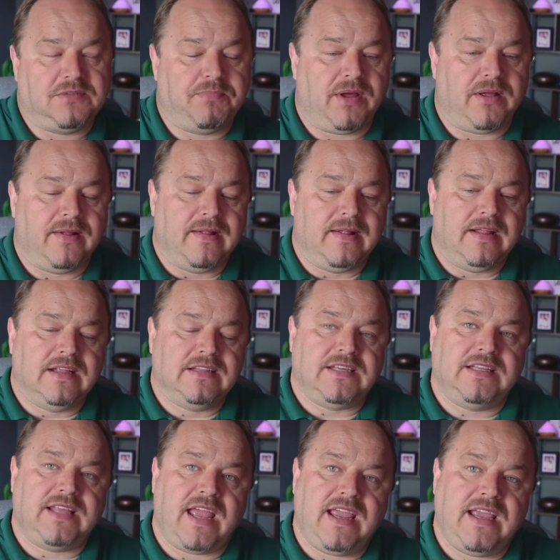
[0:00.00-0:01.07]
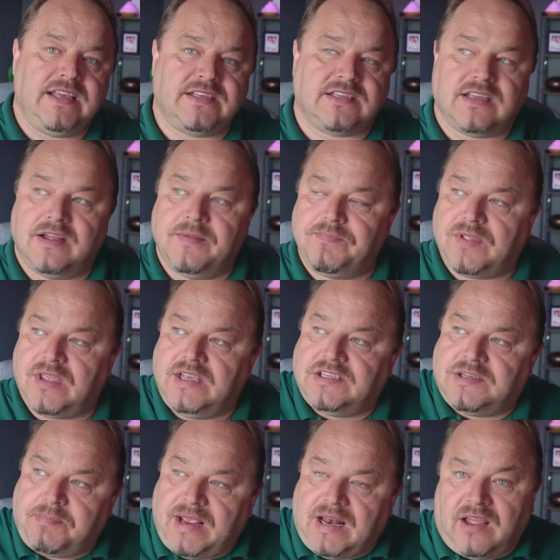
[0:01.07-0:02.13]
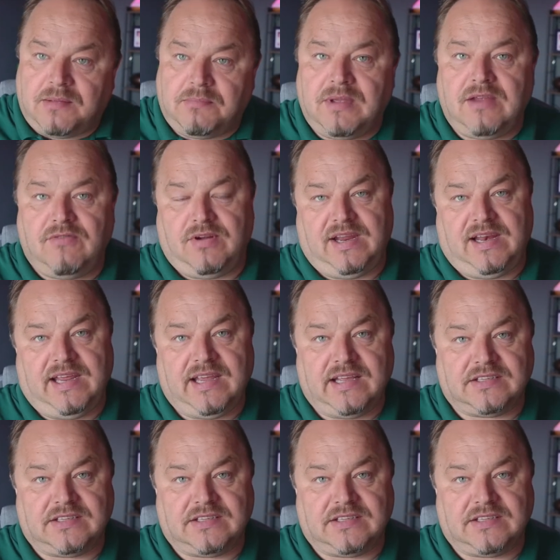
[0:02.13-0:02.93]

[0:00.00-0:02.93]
But today is is a bit like me, really.